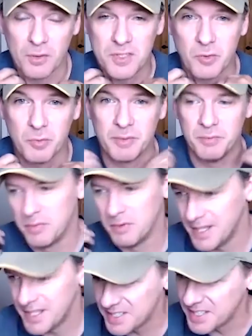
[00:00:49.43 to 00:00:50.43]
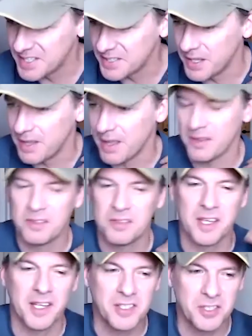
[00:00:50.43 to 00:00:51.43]
So we've been listening to other
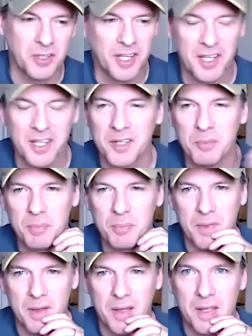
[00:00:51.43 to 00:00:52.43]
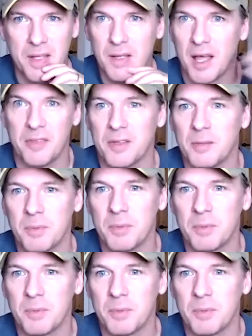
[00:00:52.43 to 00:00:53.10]
things, looking at other